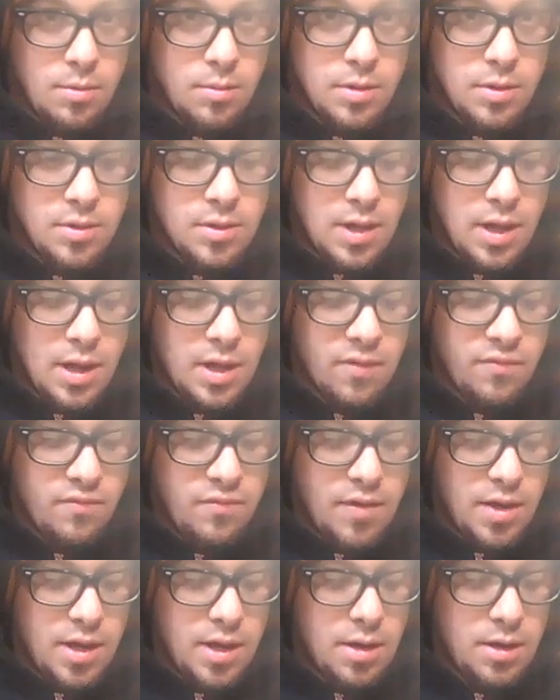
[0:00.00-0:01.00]
It's got a
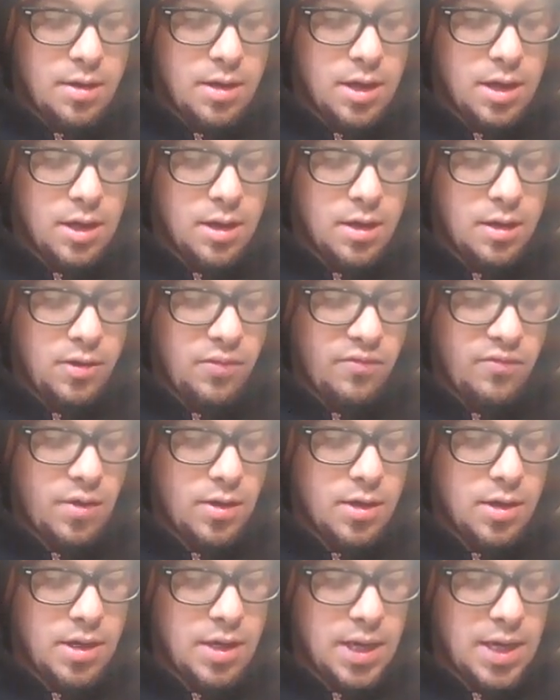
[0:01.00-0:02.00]
very,
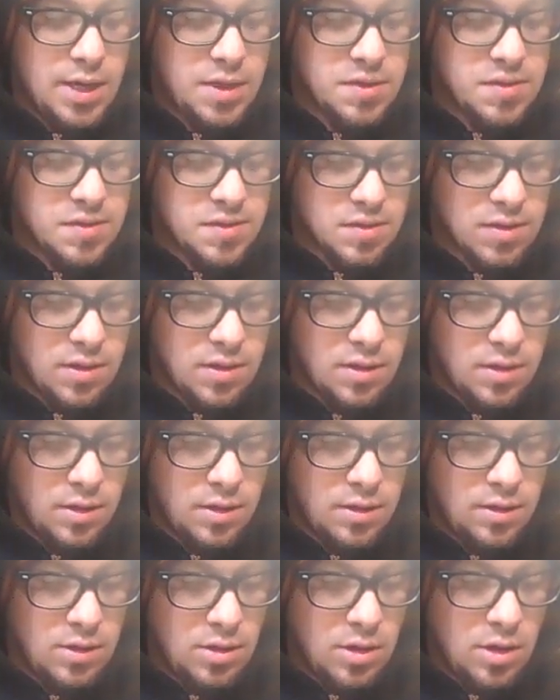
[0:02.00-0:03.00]
very nice
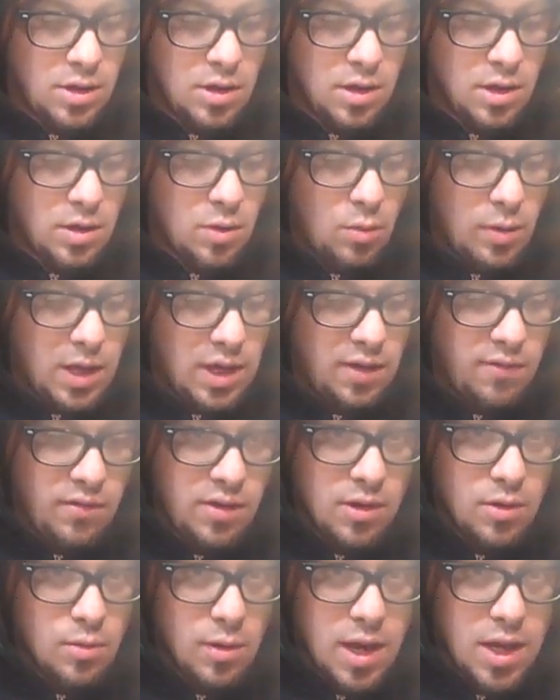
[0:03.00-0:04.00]

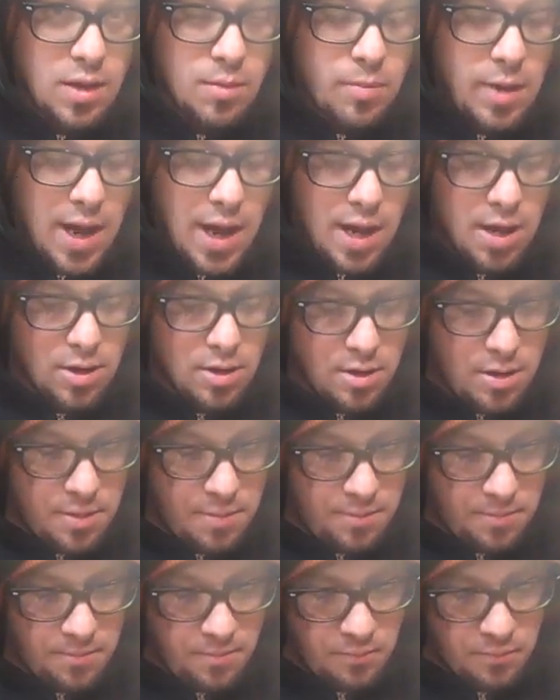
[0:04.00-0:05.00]
wavy grain pattern.
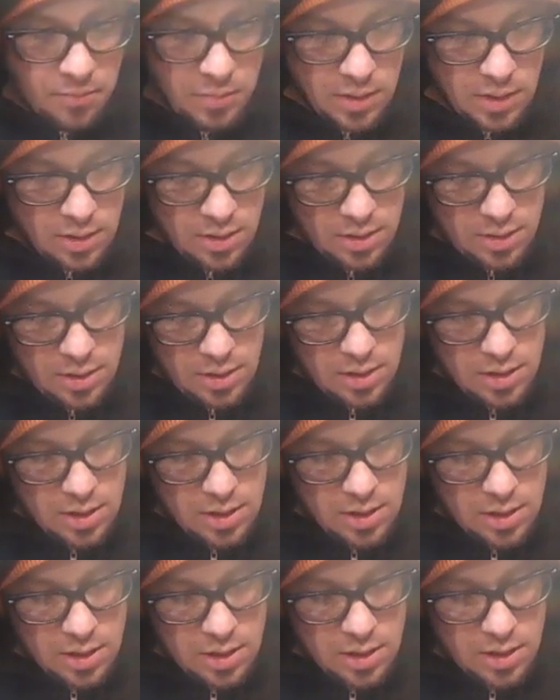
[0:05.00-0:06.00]

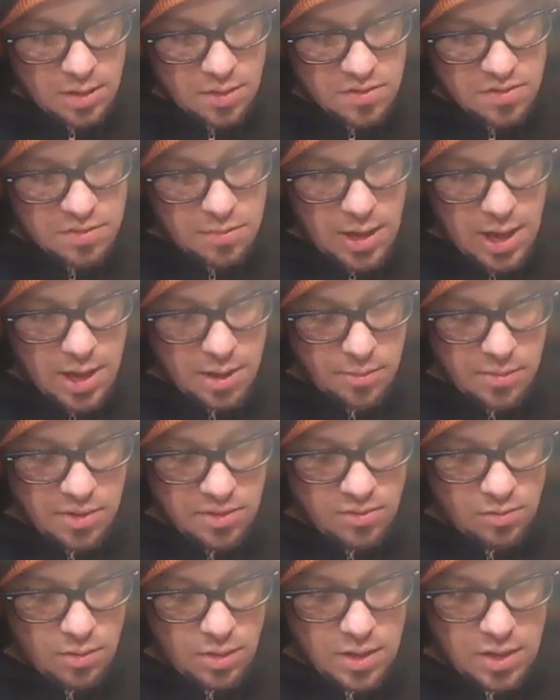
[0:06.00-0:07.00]
And here's the bottom.
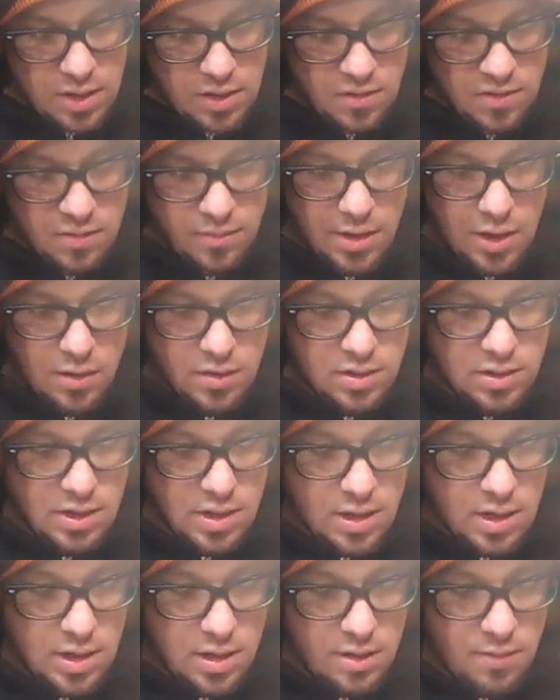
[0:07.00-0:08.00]
This one is about
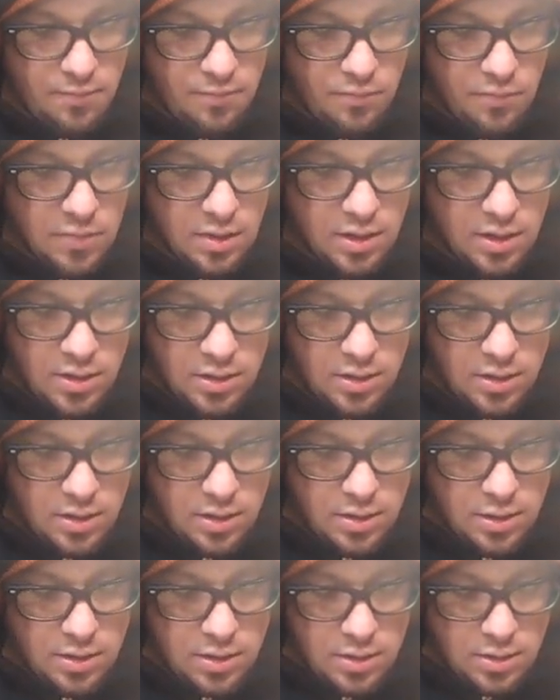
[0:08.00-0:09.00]

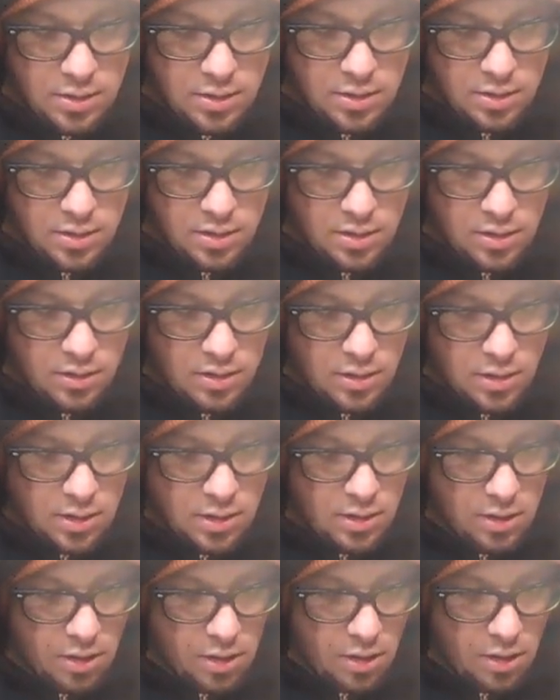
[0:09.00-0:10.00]

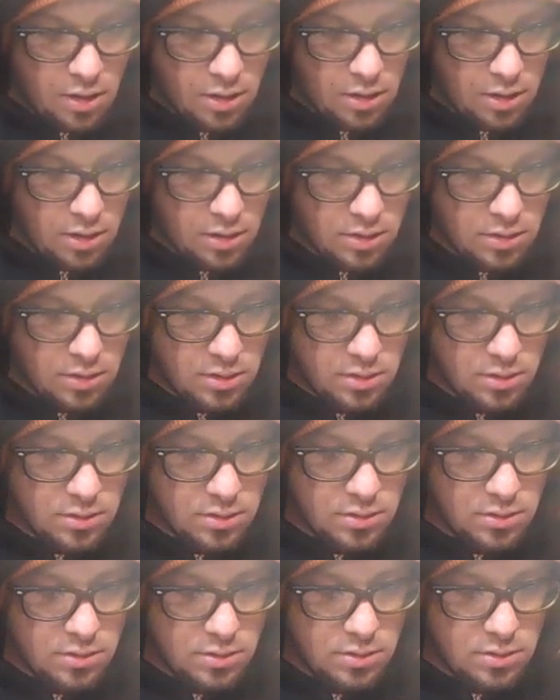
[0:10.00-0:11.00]

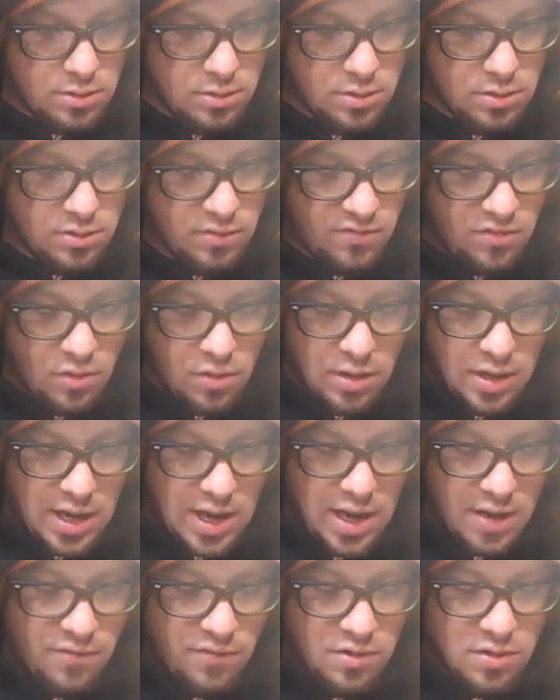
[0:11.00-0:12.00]

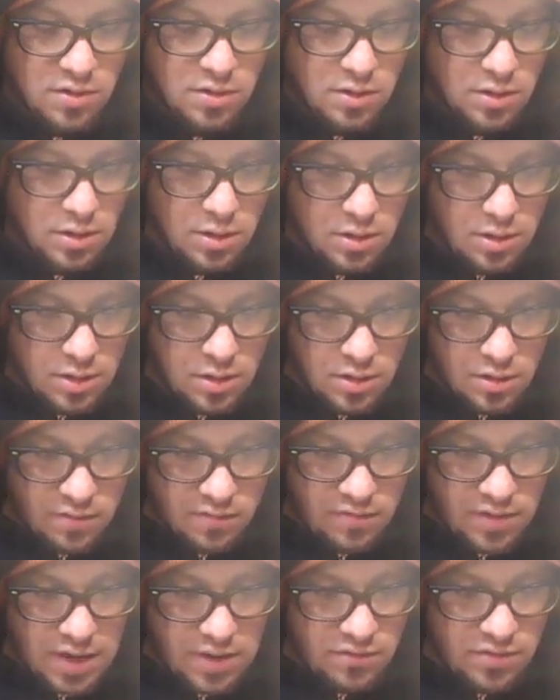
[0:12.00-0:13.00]
4.5 or
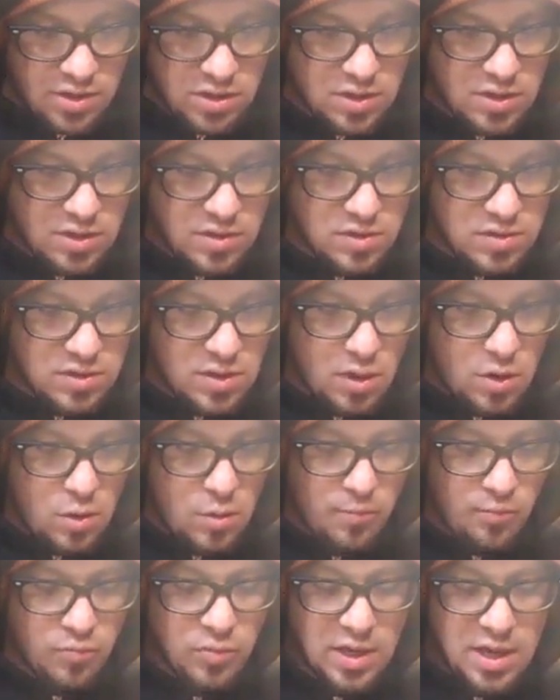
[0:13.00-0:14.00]
5 inches
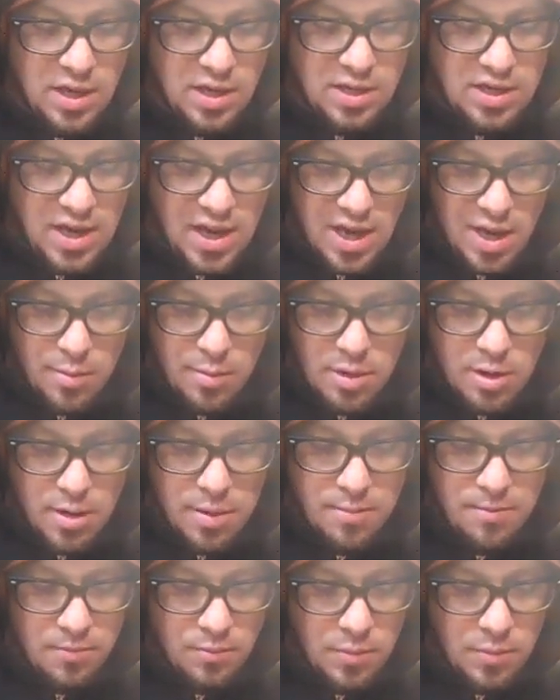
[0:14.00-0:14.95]
so in diameter.